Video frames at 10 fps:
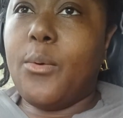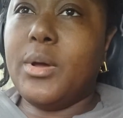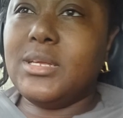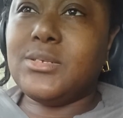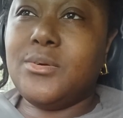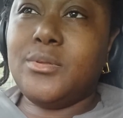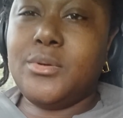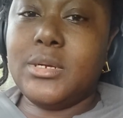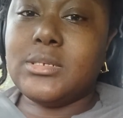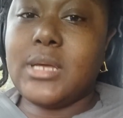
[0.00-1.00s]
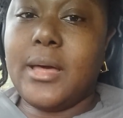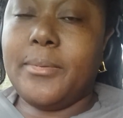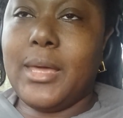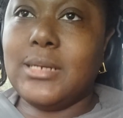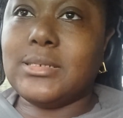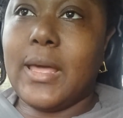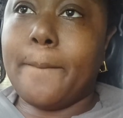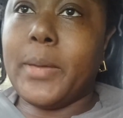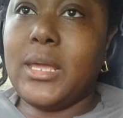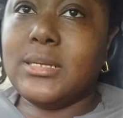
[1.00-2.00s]
I was gonna do his cupcakes,
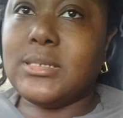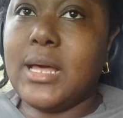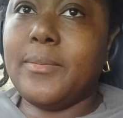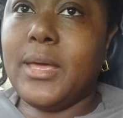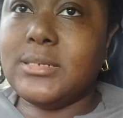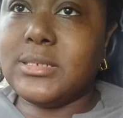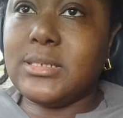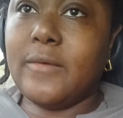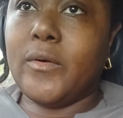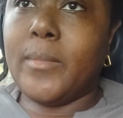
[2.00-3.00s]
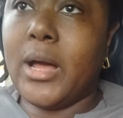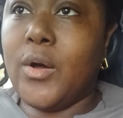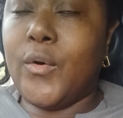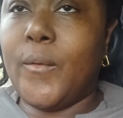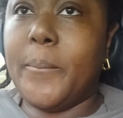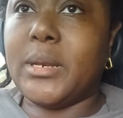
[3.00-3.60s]
like bake his cupcakes and stuff on my own,